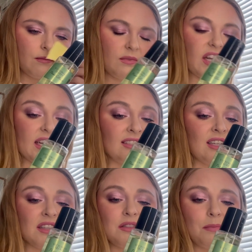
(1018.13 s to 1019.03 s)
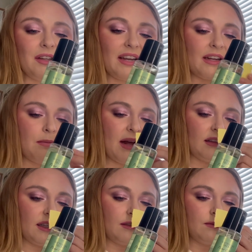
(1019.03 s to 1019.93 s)
Like it does smell like a
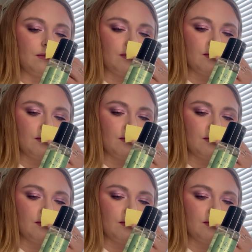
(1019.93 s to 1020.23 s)
melon.